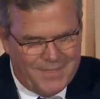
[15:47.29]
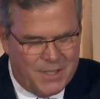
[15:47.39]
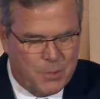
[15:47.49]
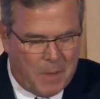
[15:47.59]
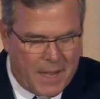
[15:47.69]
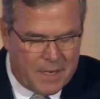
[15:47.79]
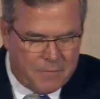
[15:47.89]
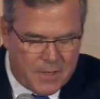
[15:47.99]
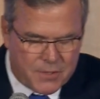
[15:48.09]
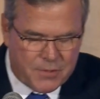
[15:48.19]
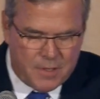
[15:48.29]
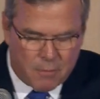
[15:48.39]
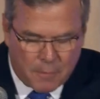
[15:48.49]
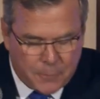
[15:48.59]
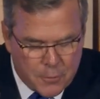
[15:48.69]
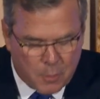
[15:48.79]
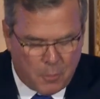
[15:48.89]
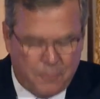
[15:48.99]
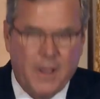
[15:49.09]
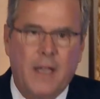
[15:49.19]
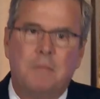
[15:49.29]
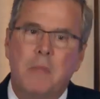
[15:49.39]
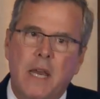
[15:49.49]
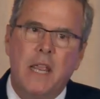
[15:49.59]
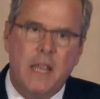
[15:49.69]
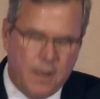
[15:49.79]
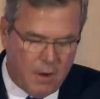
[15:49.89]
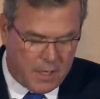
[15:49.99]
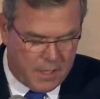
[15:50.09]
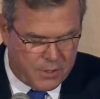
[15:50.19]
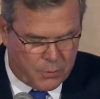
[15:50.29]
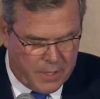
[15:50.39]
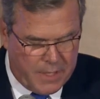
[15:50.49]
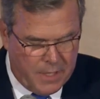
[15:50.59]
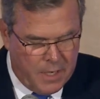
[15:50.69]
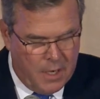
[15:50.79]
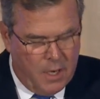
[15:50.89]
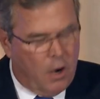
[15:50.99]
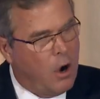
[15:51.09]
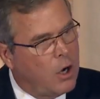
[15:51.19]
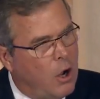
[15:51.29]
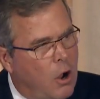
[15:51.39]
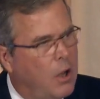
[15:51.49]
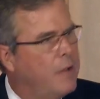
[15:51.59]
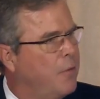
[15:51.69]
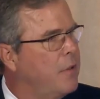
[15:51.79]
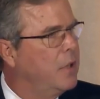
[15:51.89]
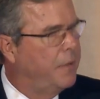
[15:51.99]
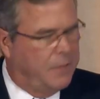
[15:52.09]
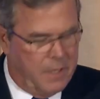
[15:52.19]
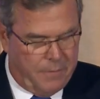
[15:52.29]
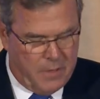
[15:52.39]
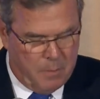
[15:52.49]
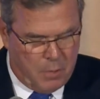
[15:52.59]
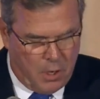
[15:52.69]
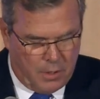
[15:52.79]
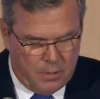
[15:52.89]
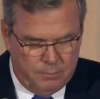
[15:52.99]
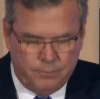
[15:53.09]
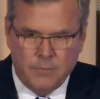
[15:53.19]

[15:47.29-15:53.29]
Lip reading: In spite of this irrefutable fact, many in our country are calling for the lifting of the embargo.